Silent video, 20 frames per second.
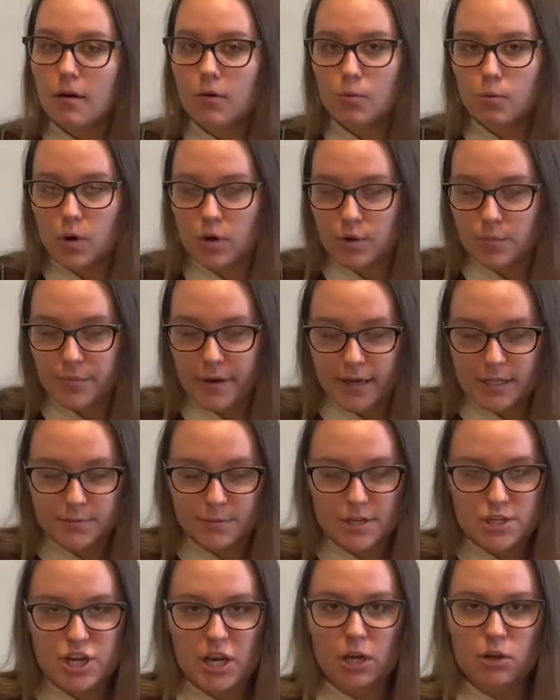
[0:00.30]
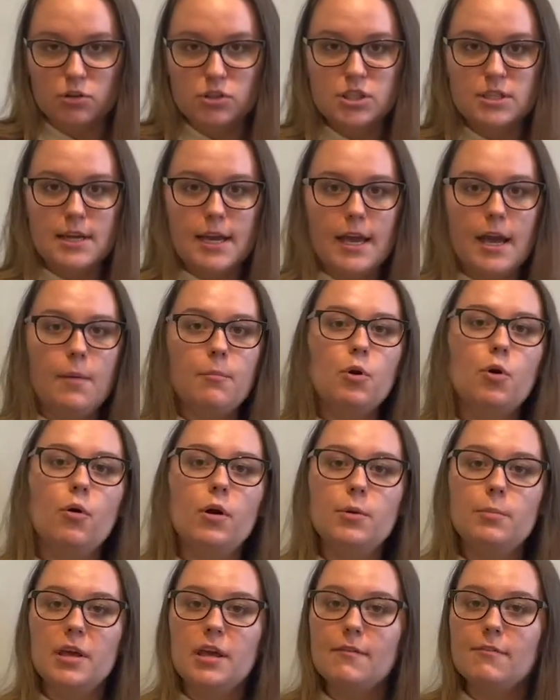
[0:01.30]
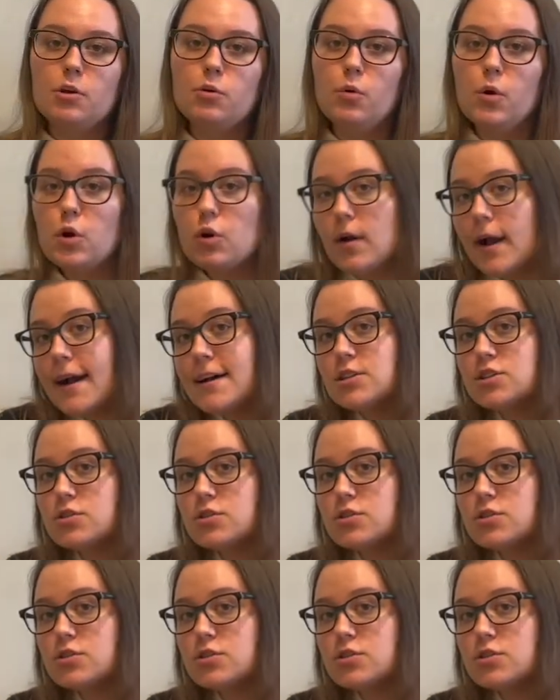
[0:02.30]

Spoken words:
welcome back to my channel. Today I'm going to be giving you a crash